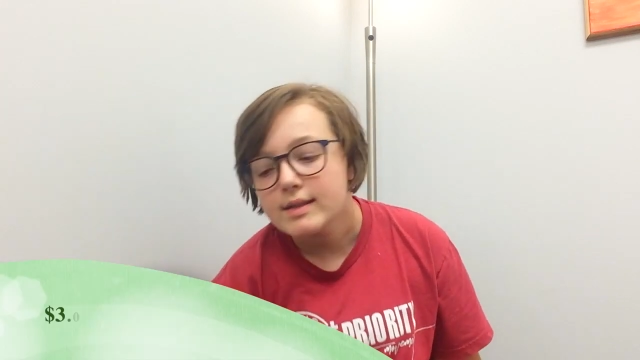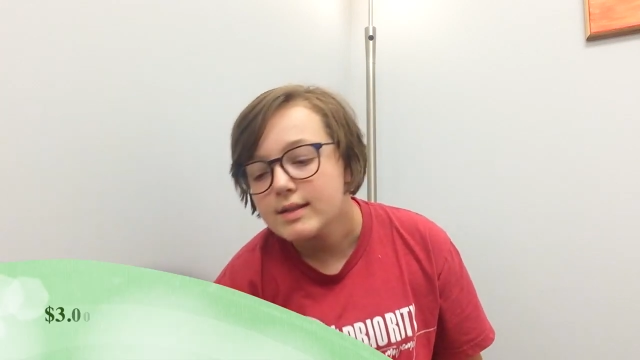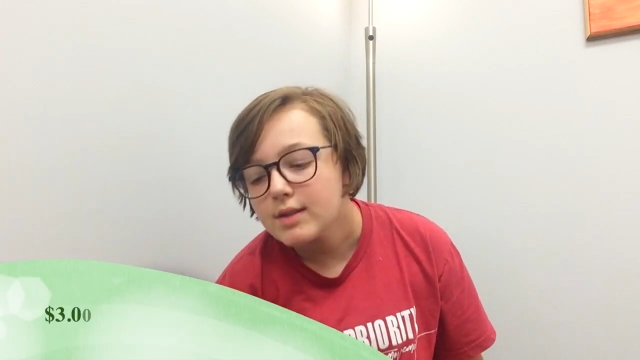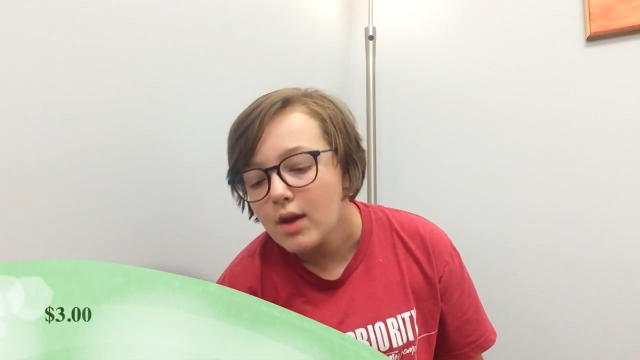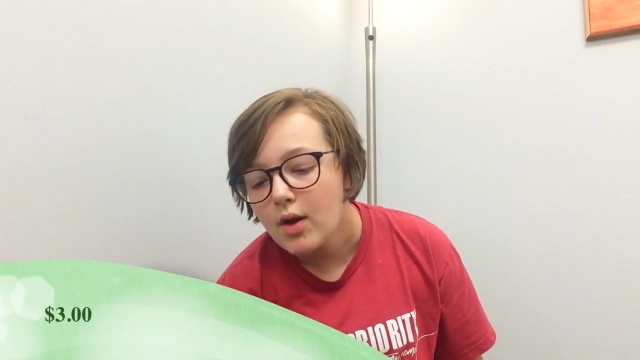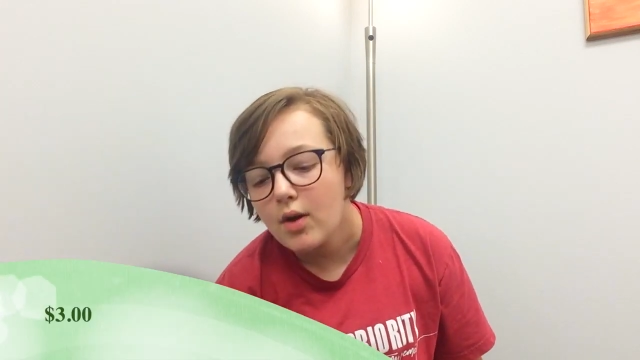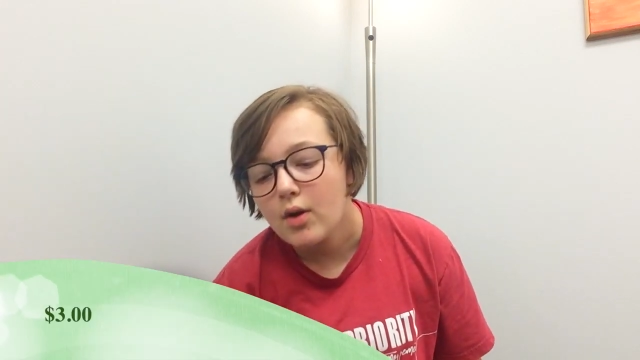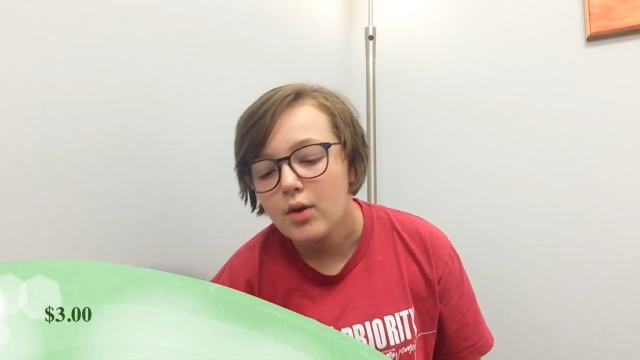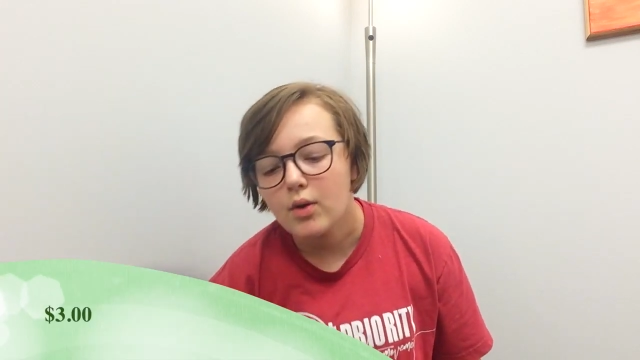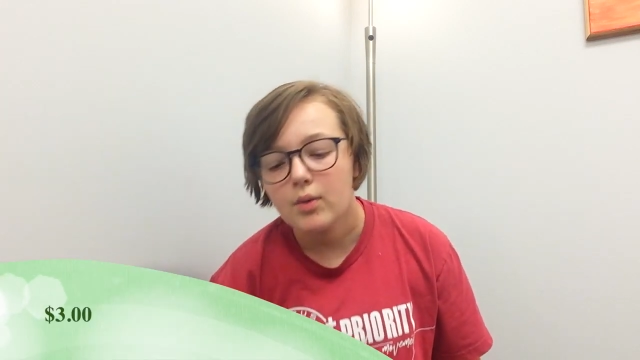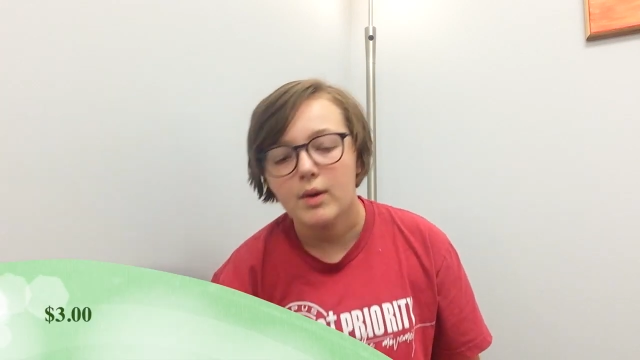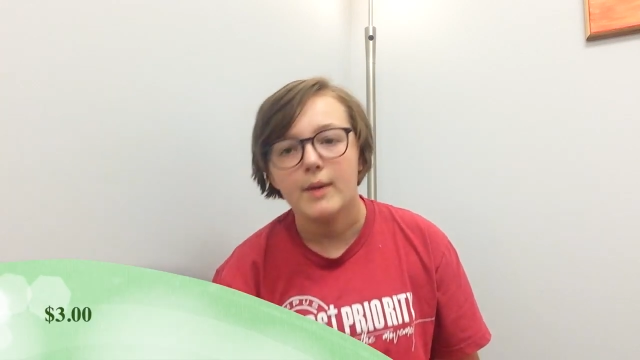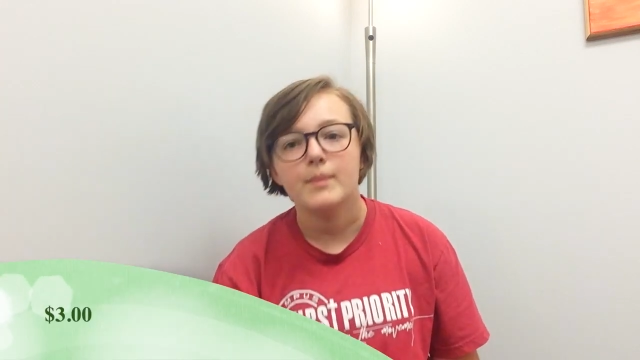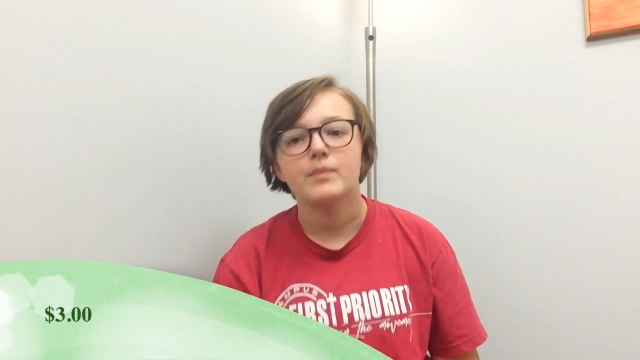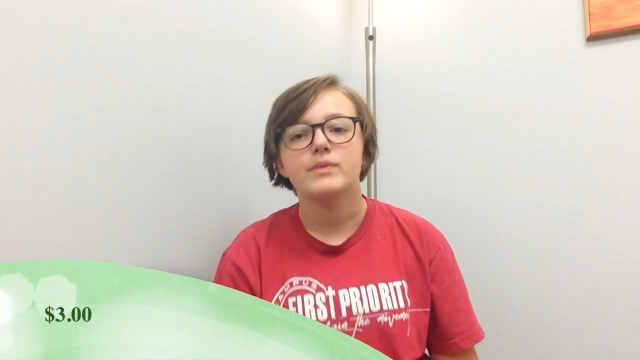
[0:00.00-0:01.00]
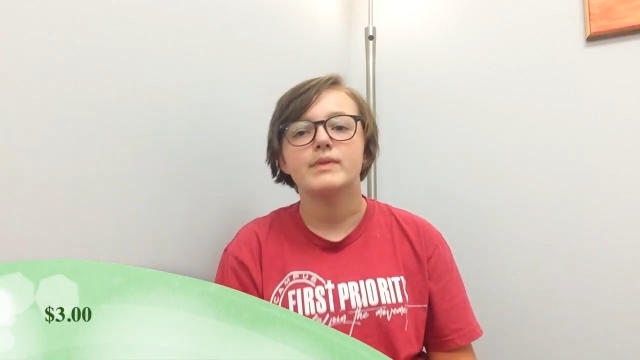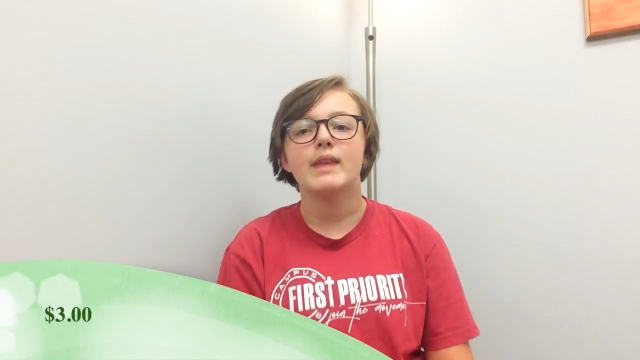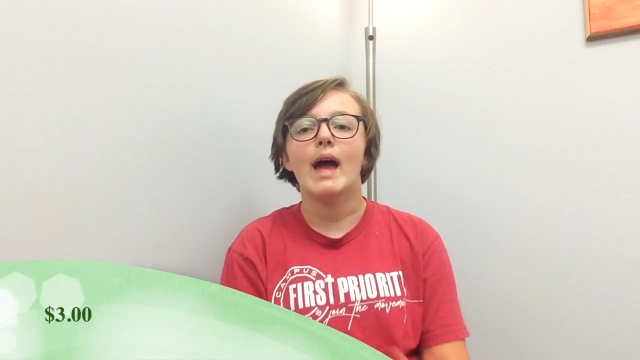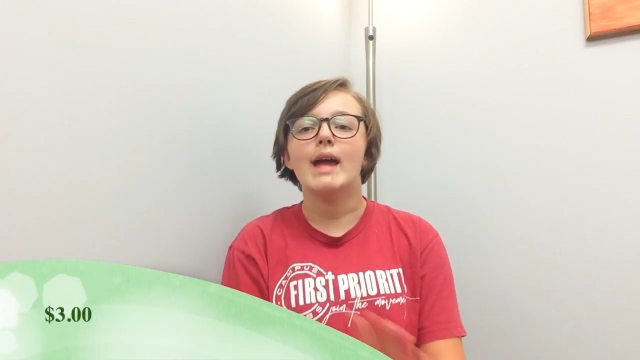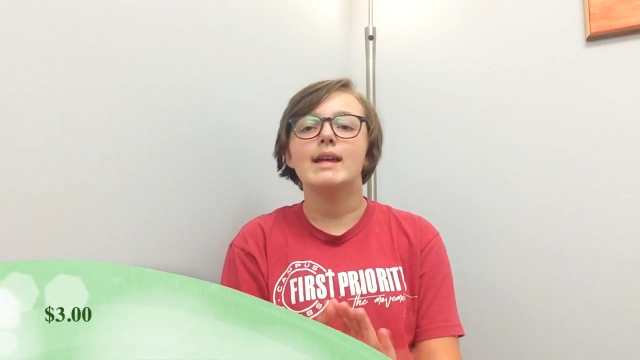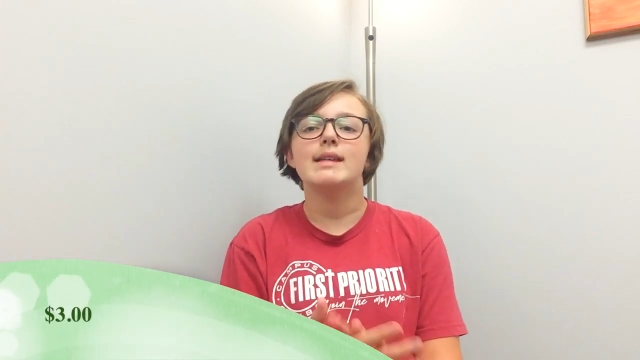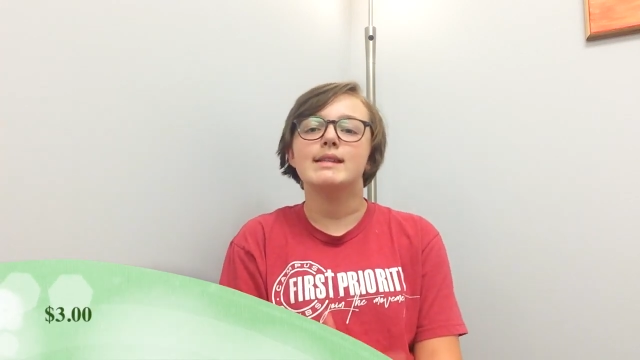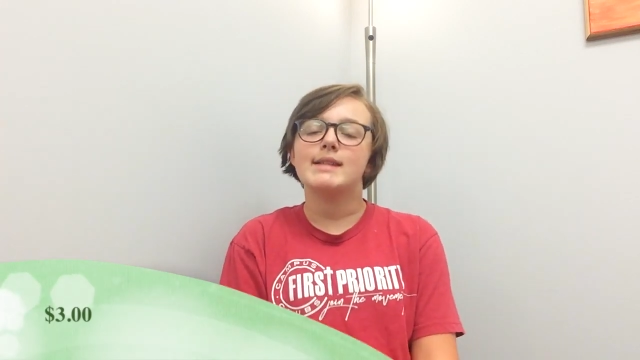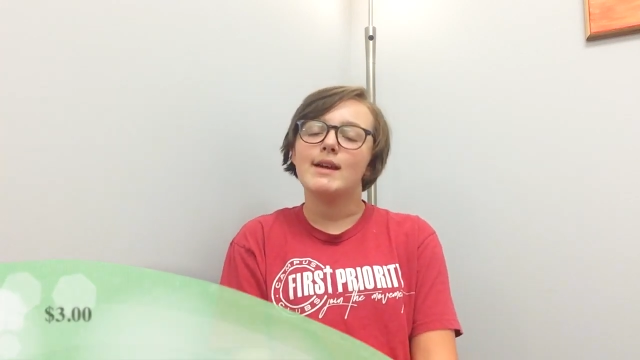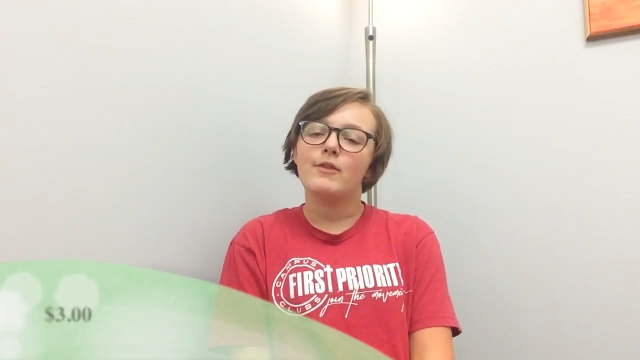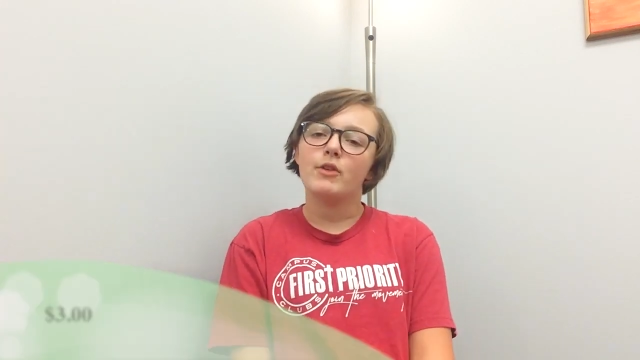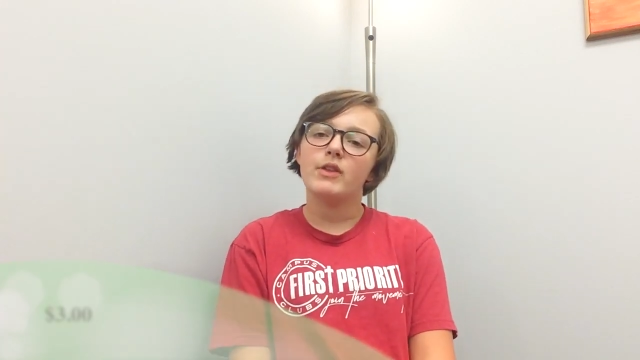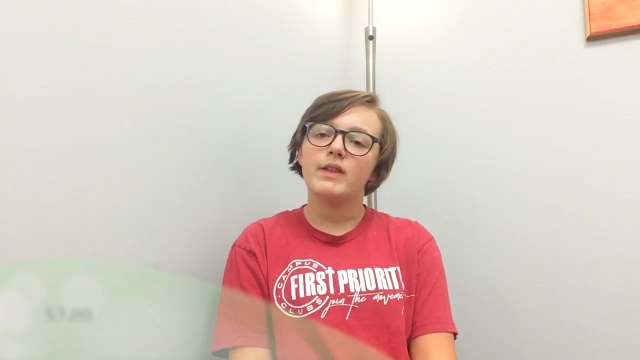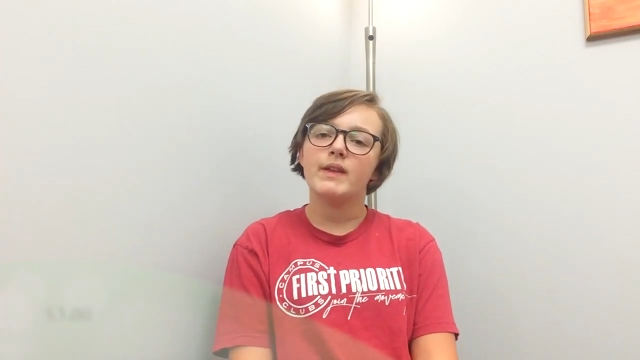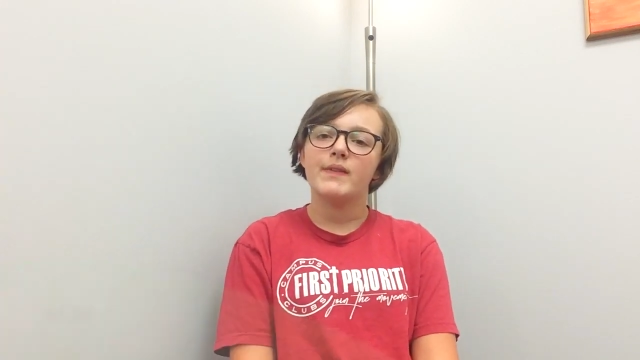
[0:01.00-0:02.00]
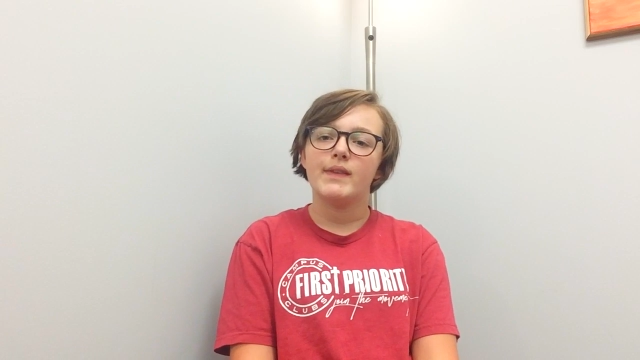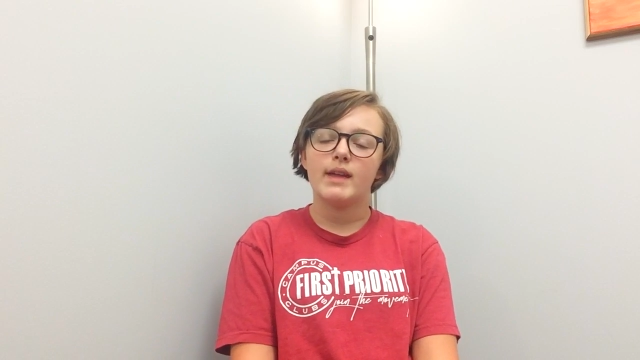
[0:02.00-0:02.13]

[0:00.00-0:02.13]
So that is everything